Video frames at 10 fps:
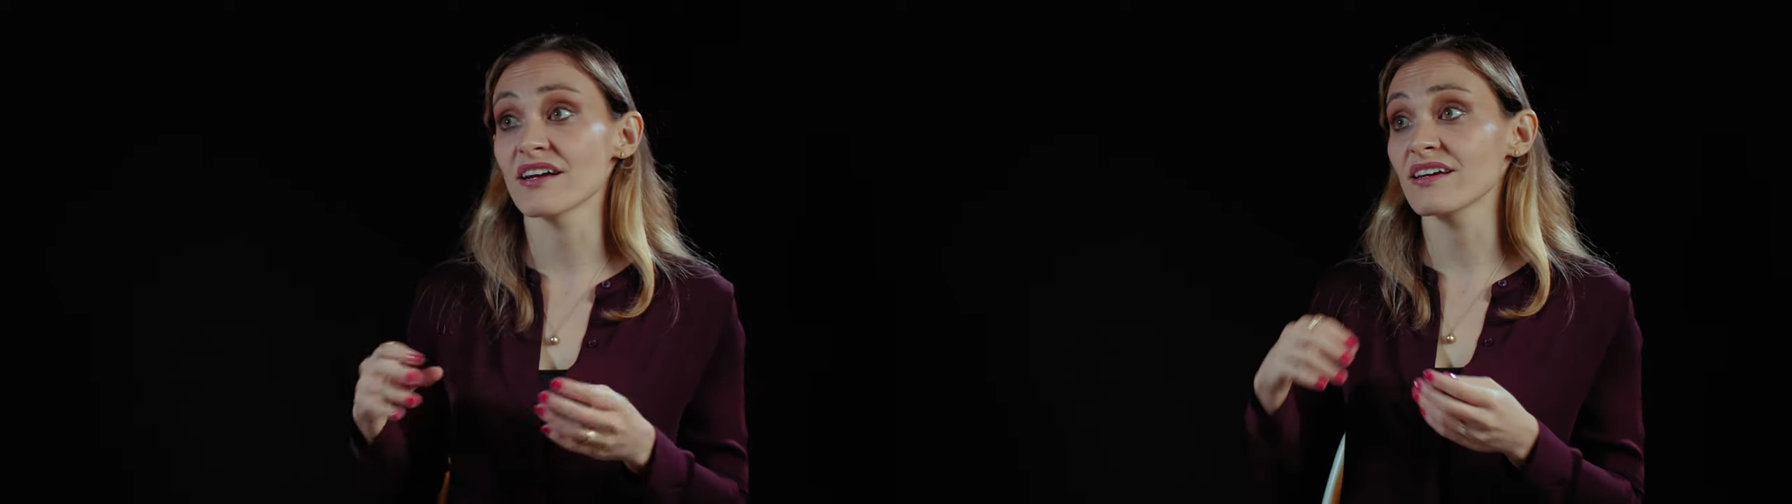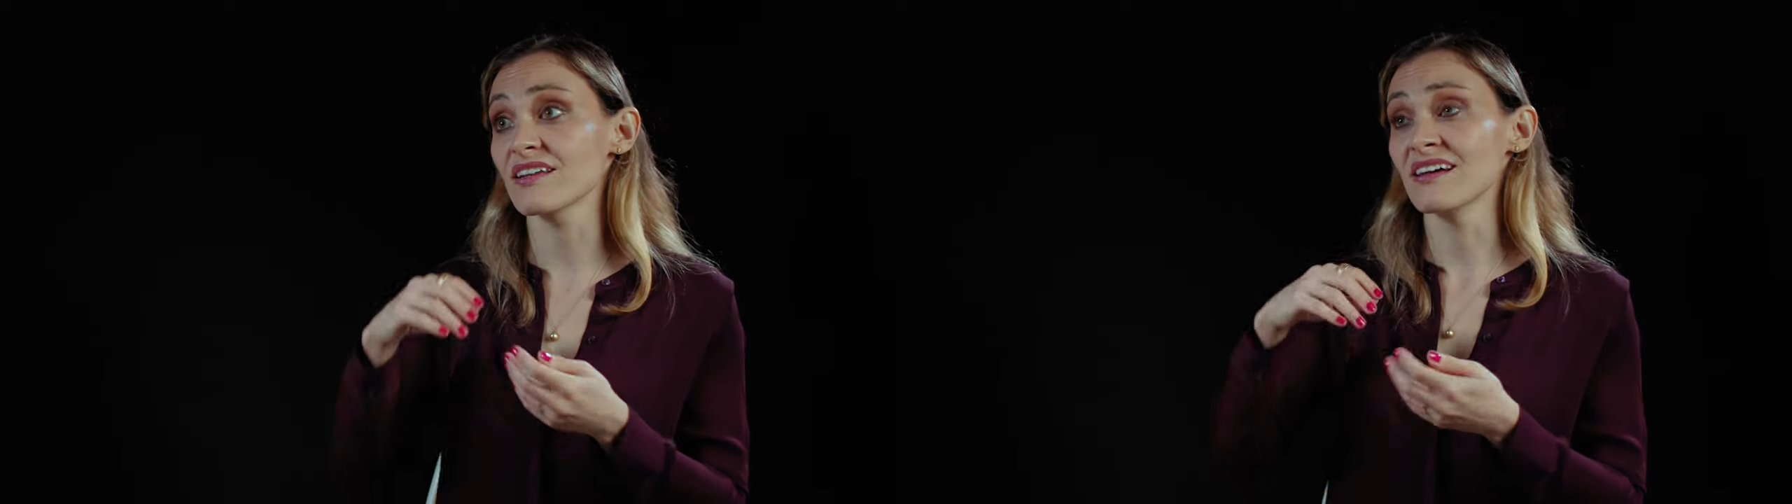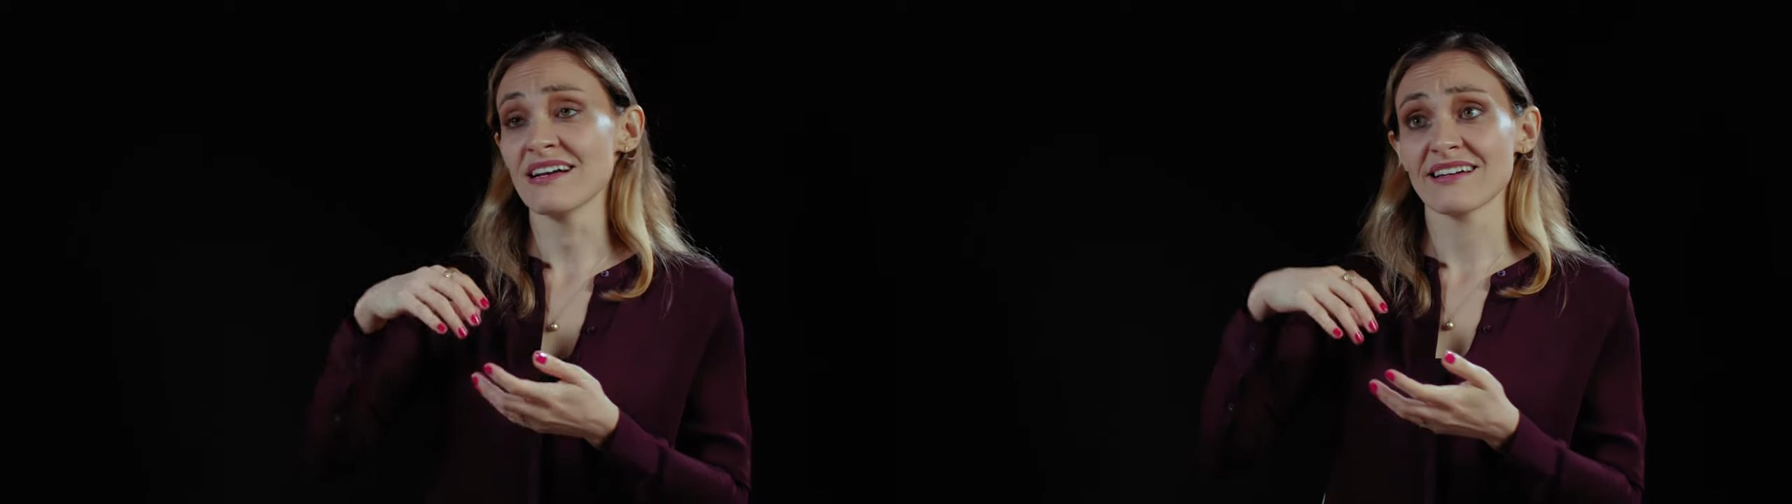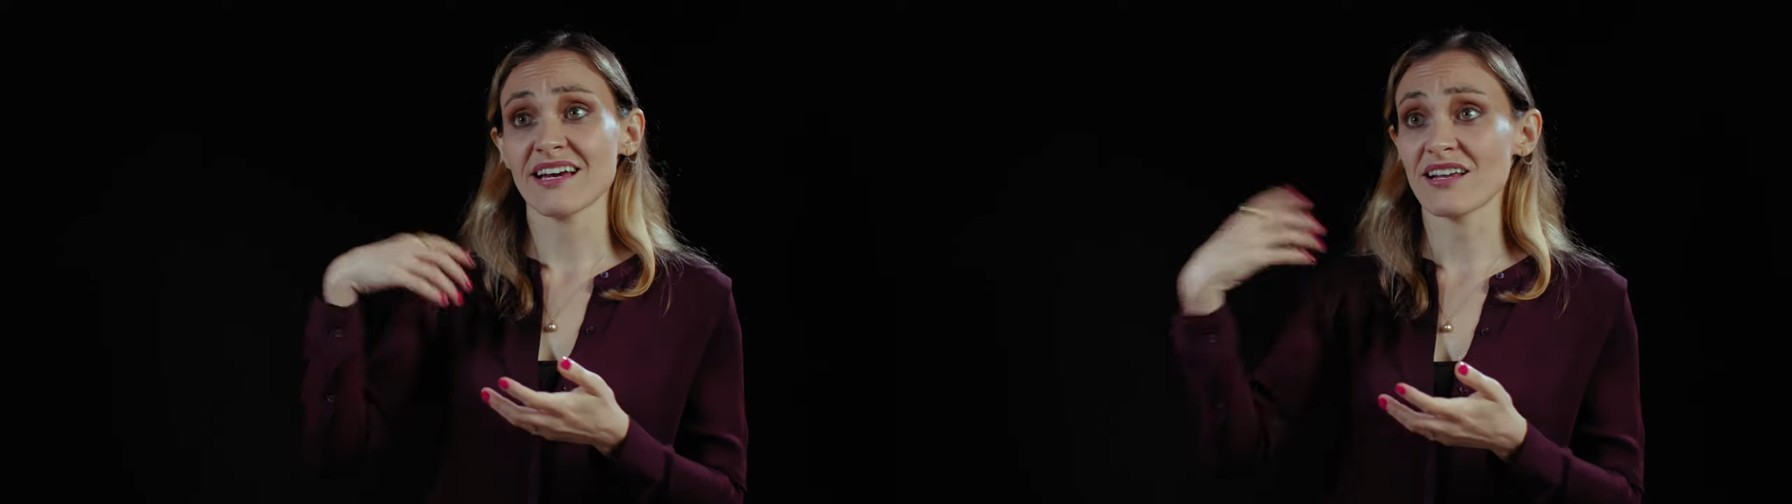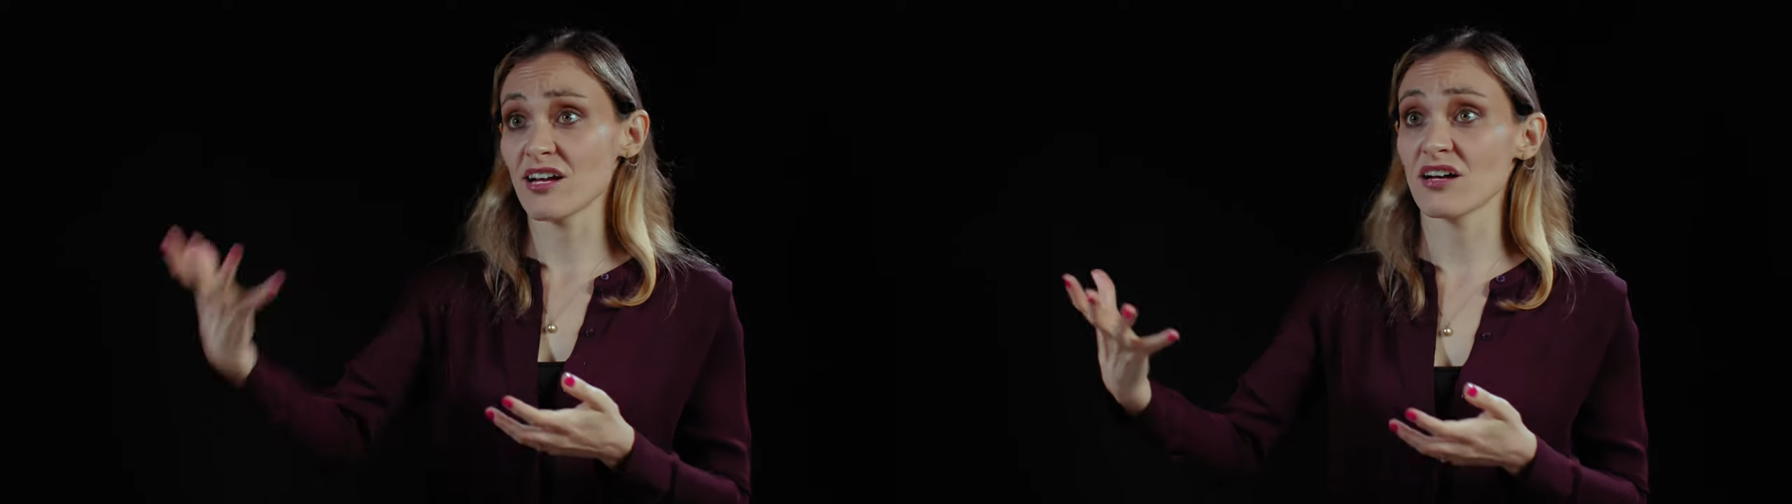I can
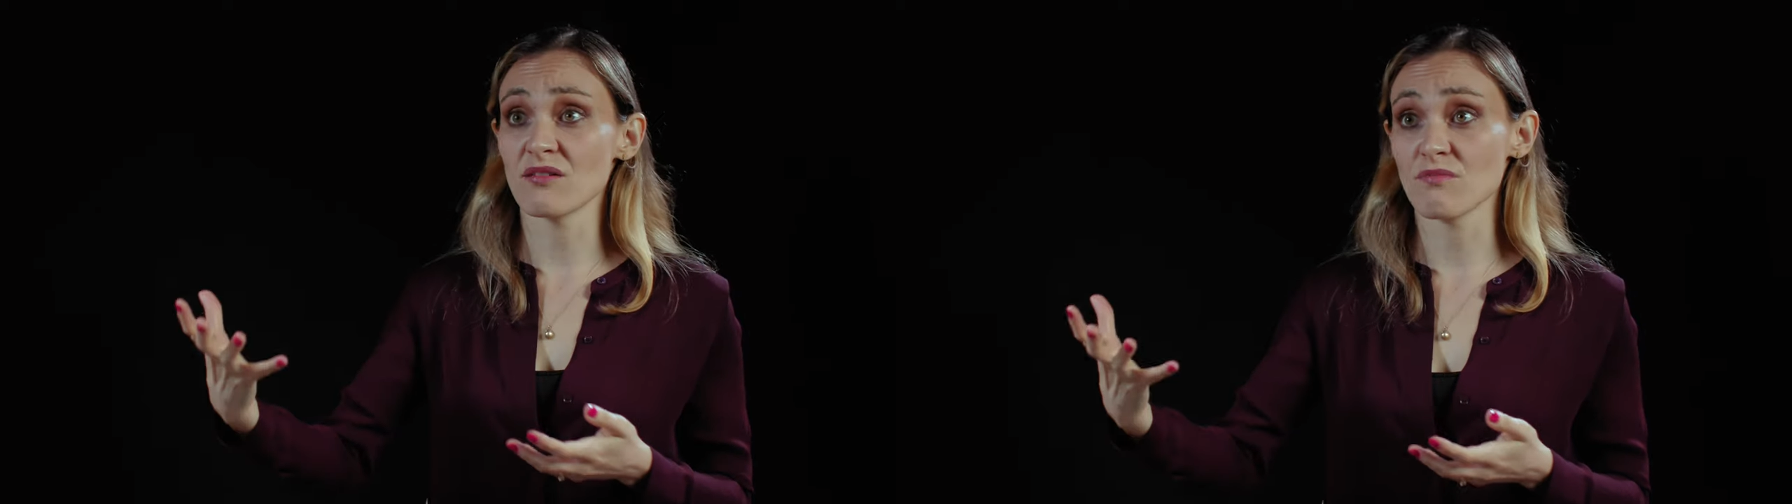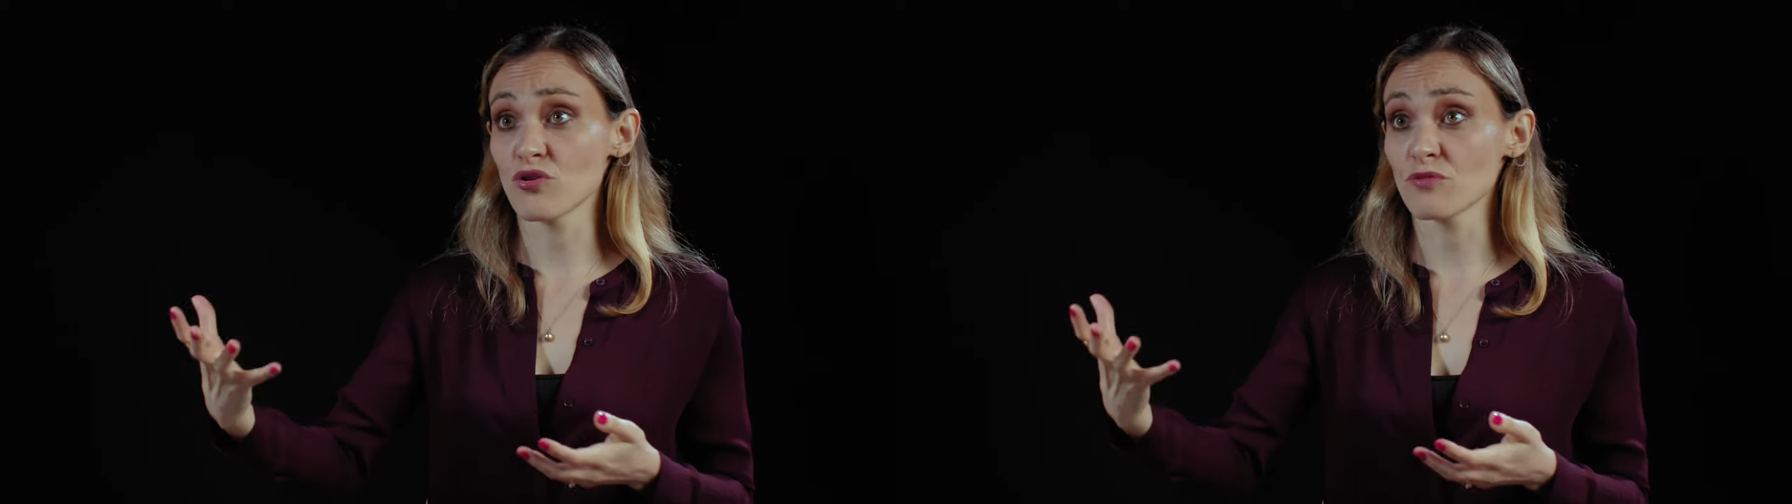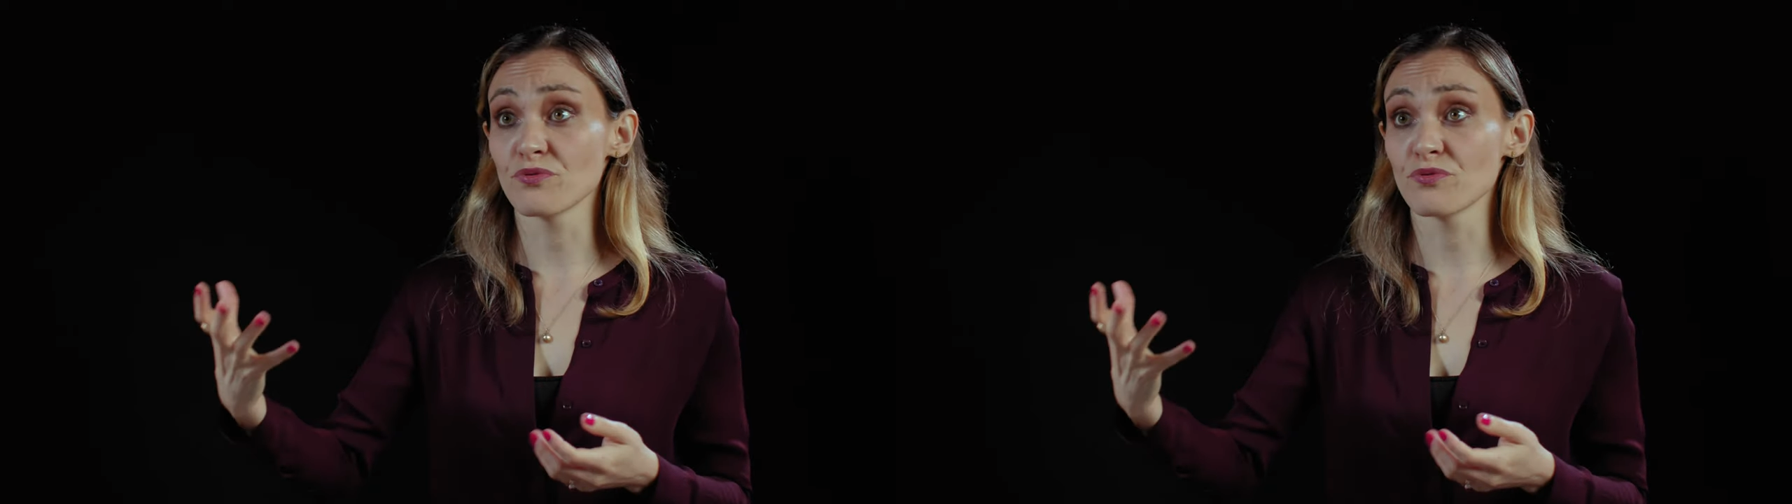get a more